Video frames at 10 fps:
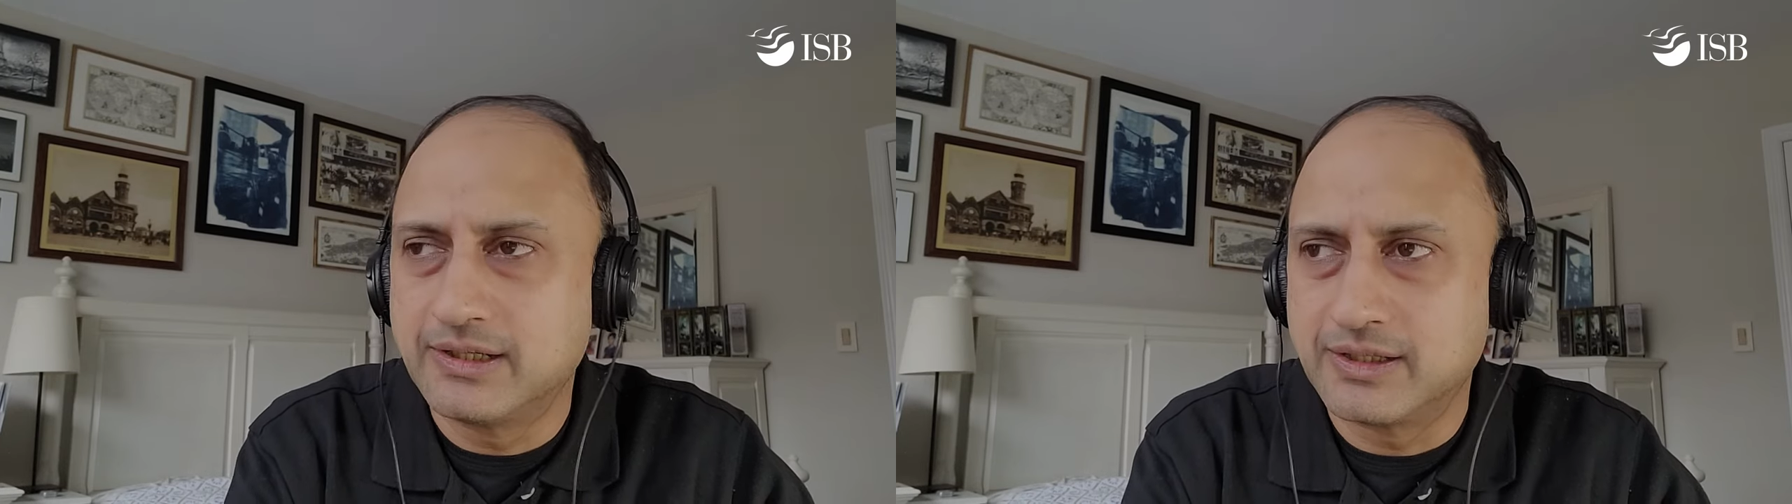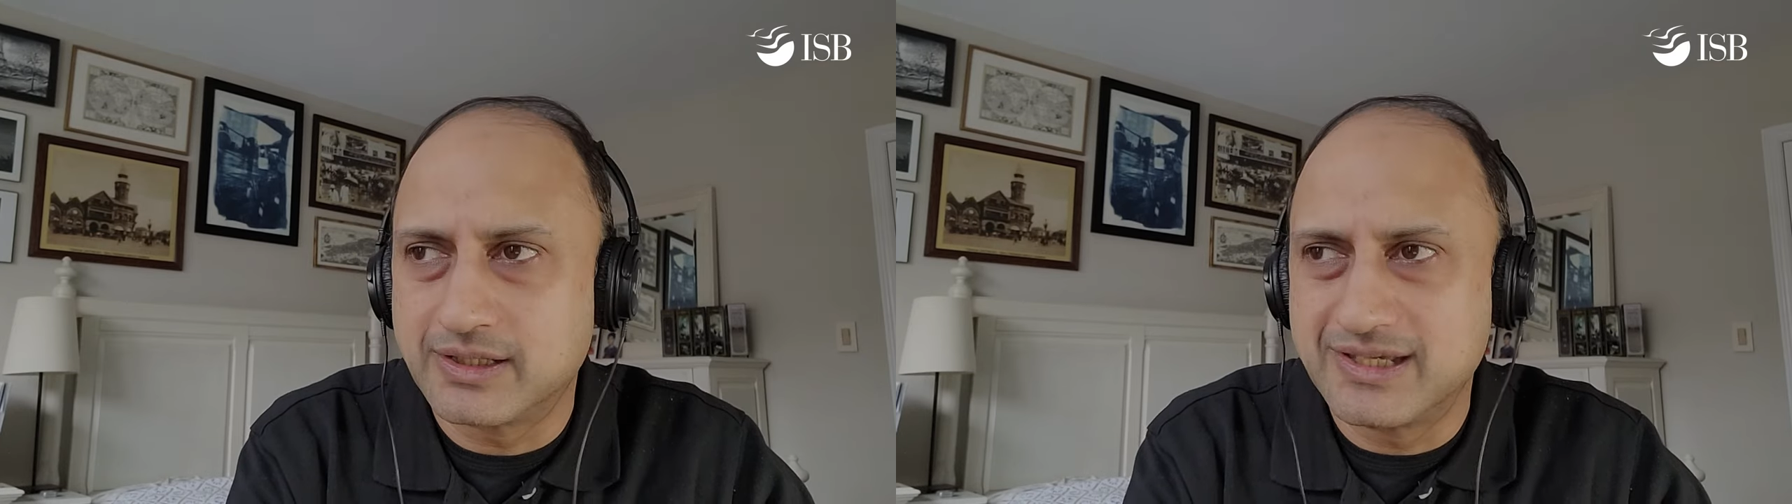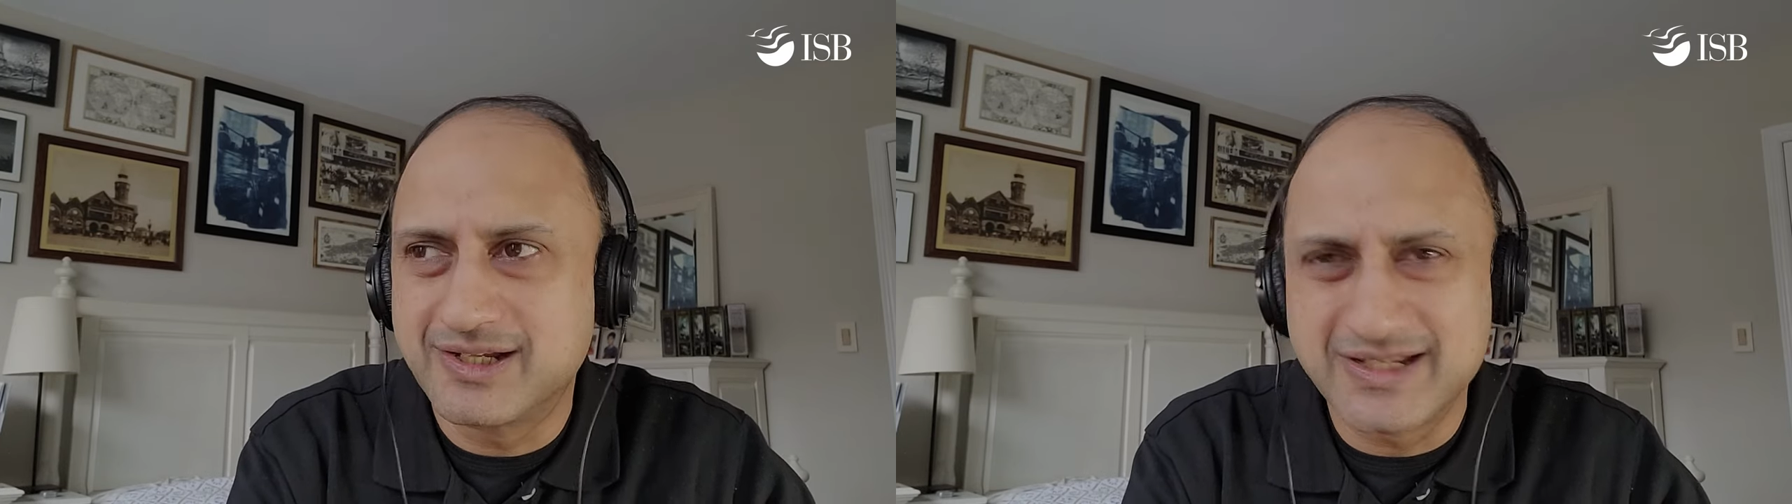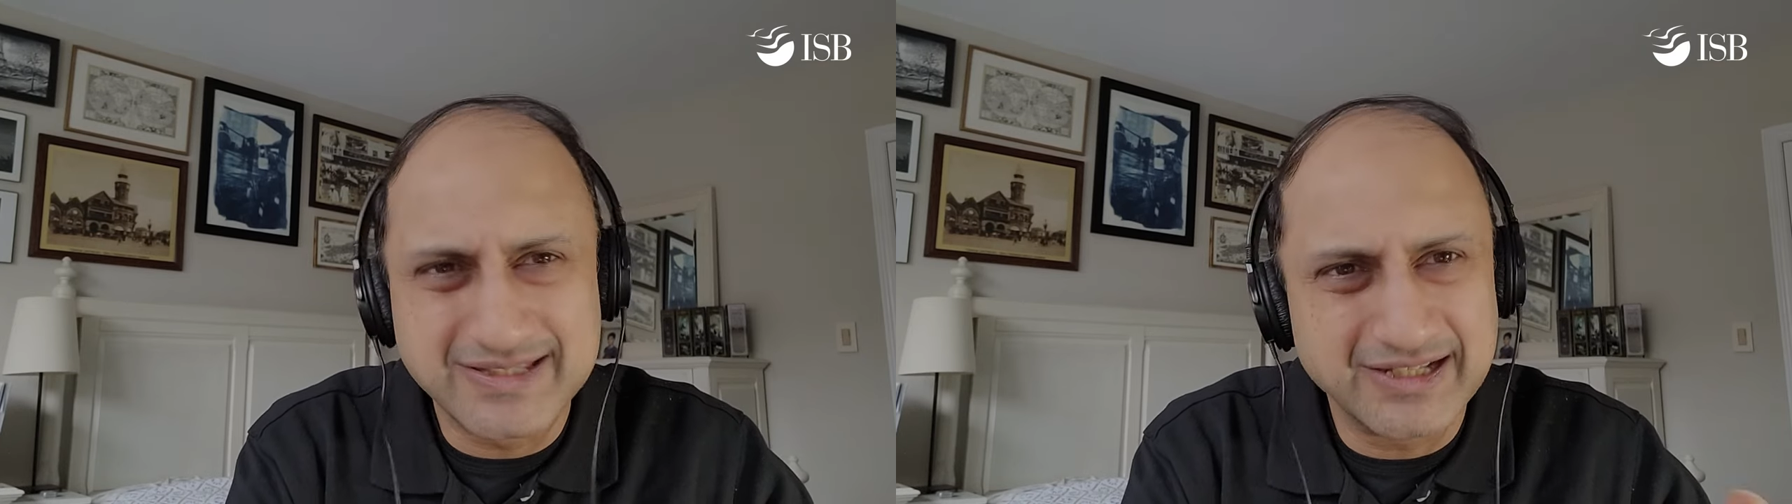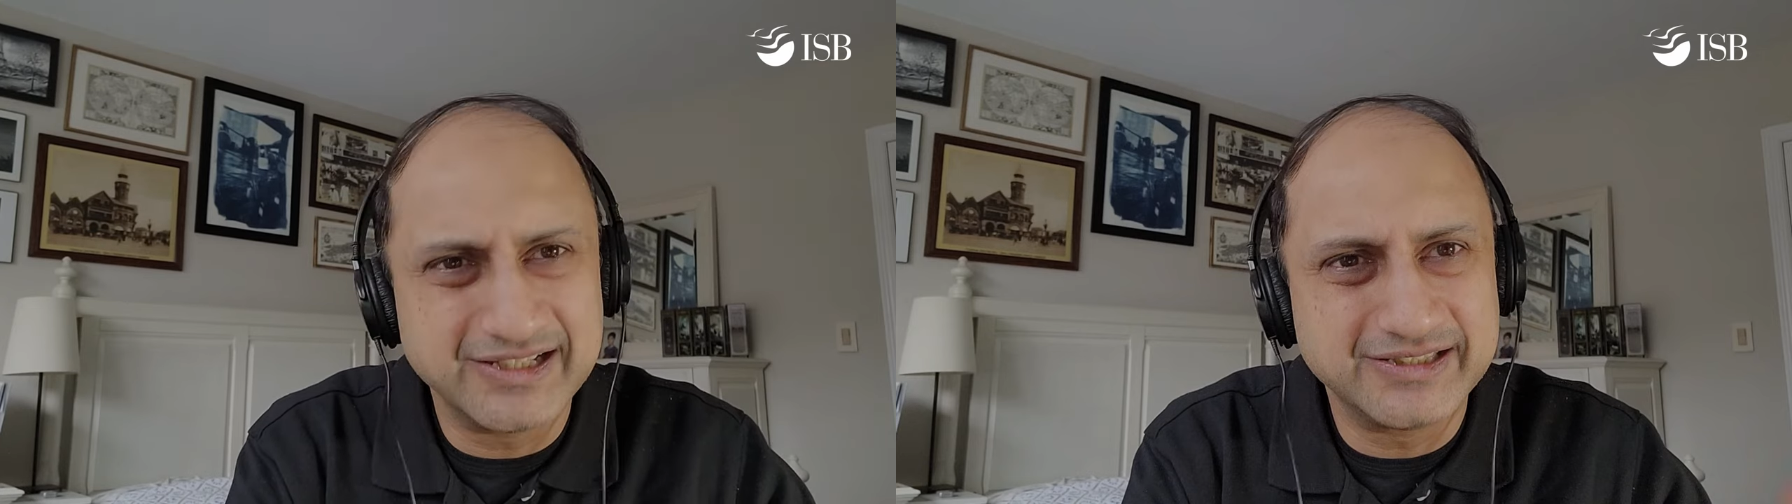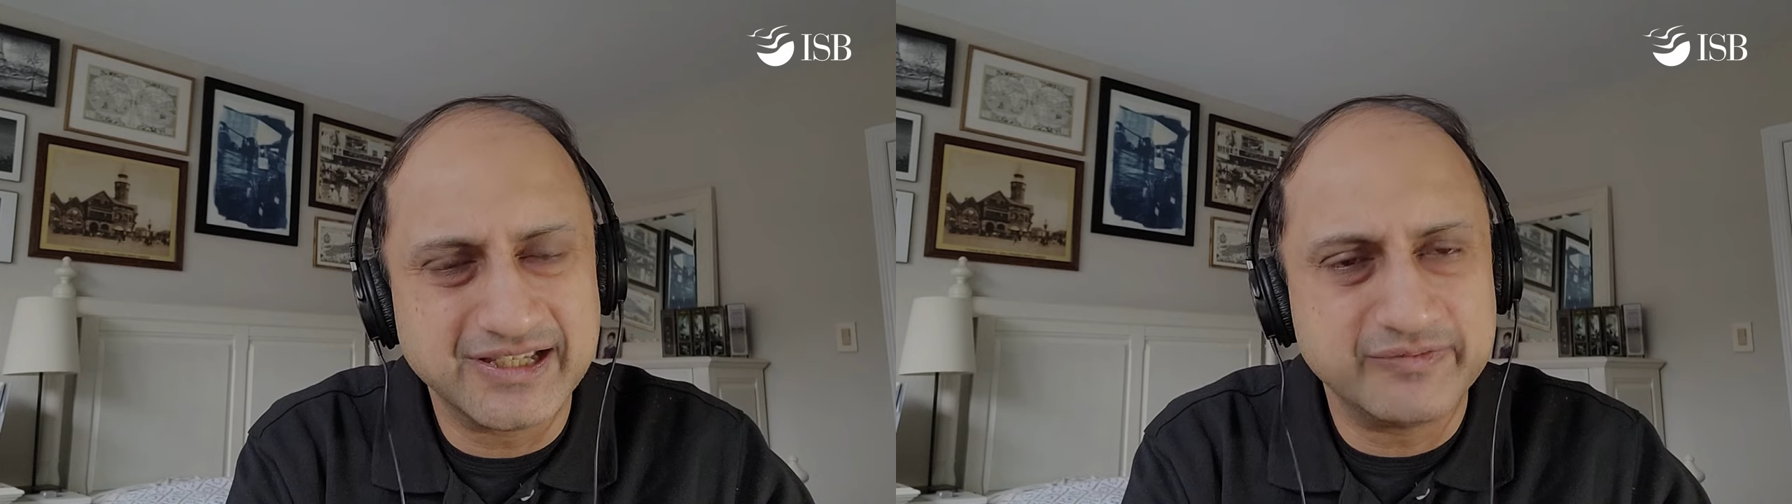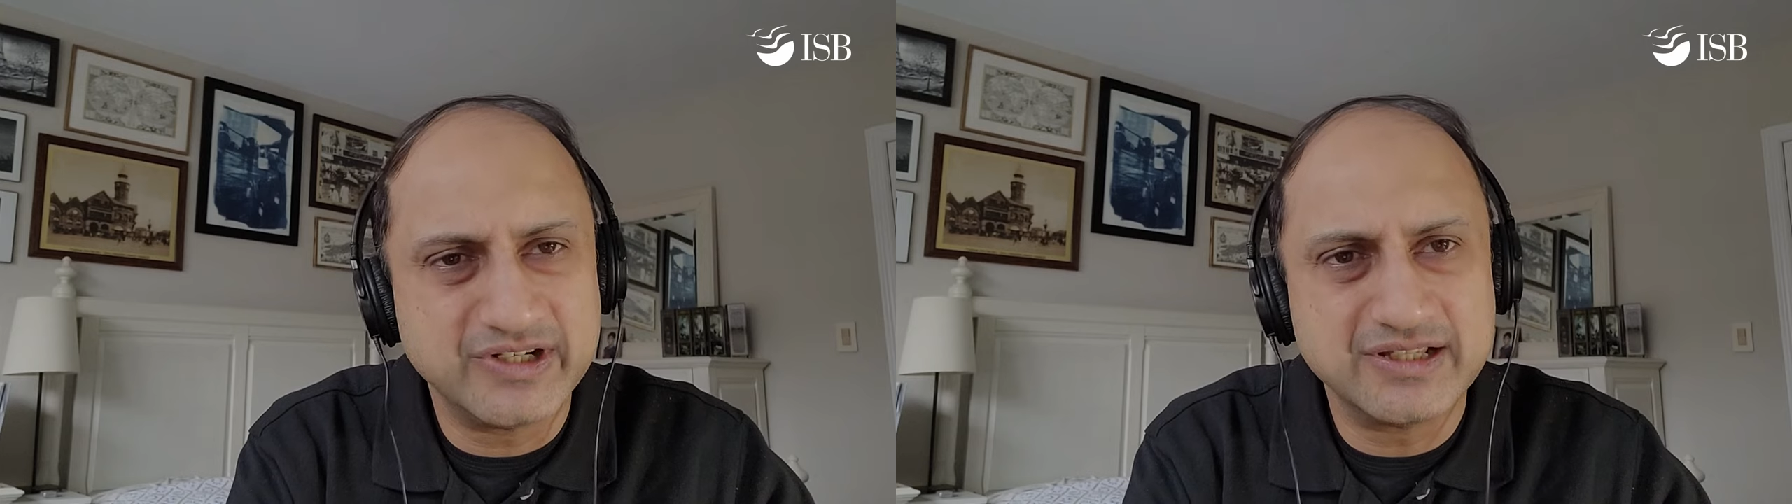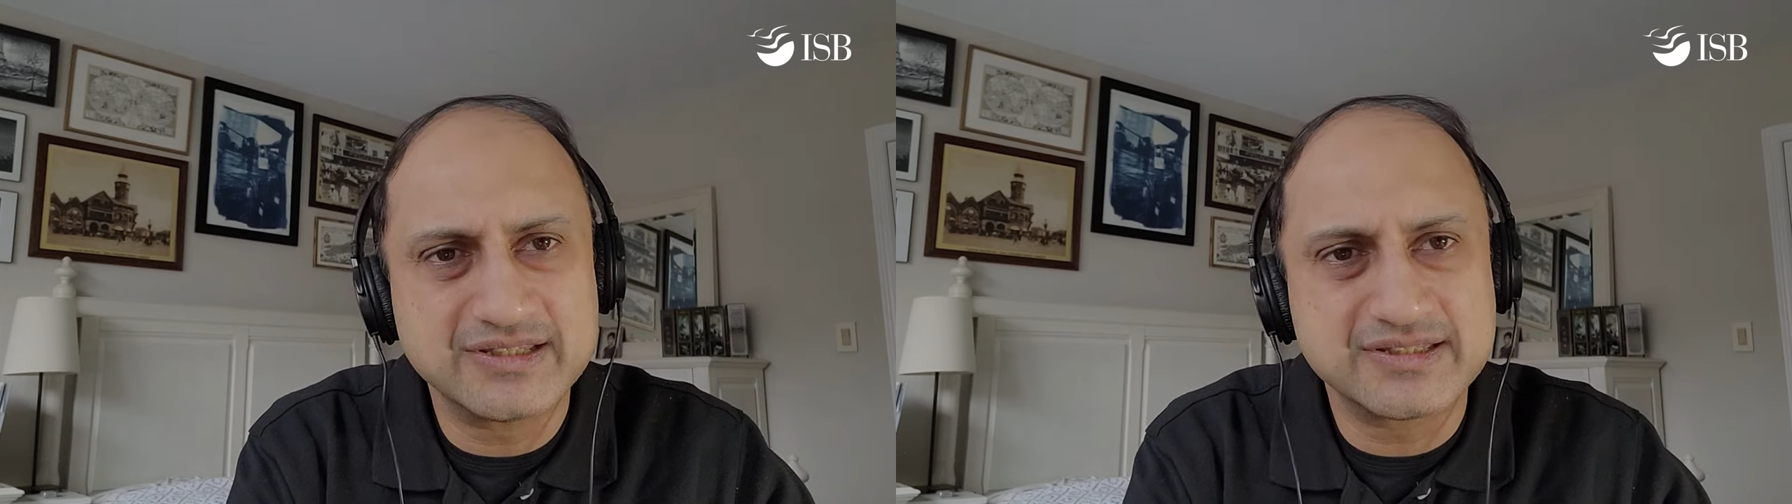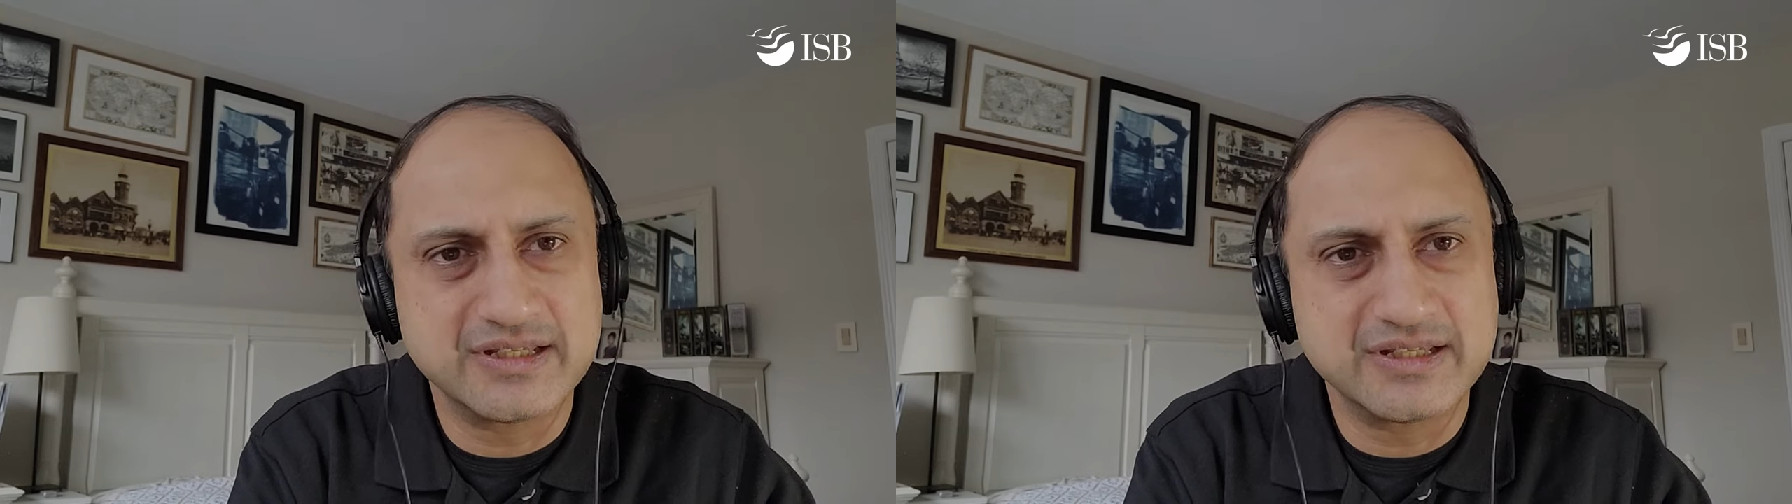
Uh, increasingly, the evidence